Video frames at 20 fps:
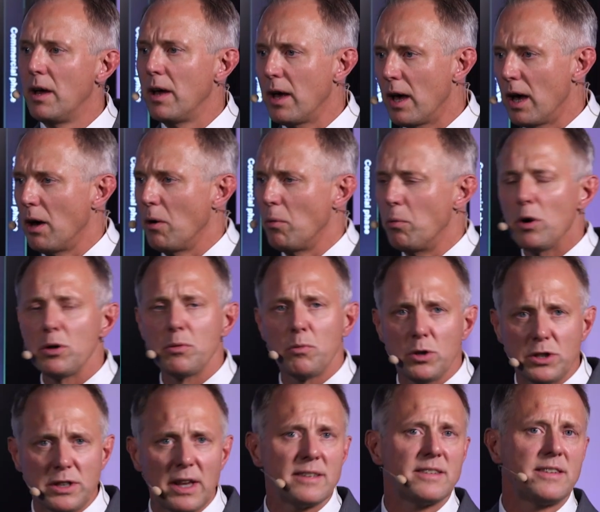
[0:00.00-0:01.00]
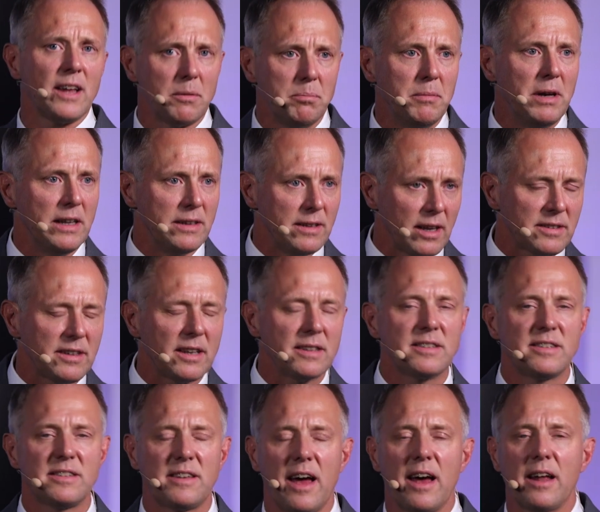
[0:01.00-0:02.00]
uh, what, what does that mean? Does that
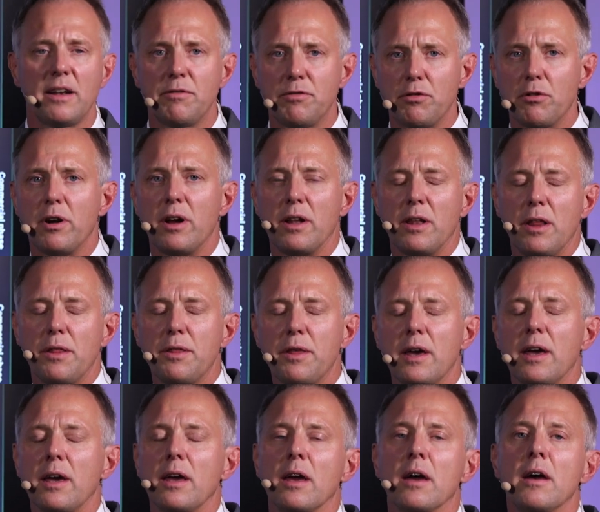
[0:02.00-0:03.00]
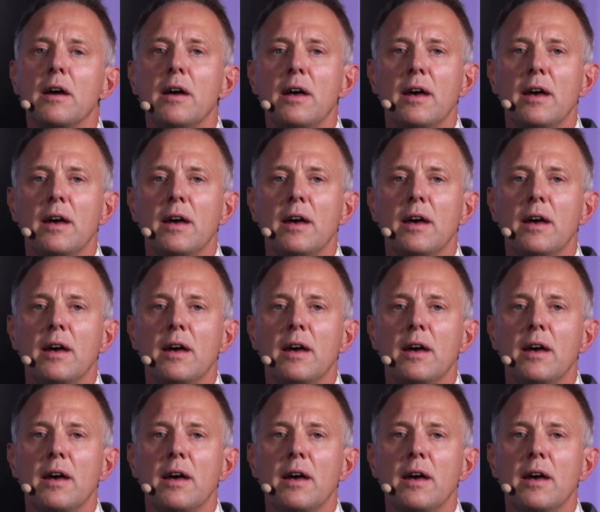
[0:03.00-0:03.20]
stand for anything?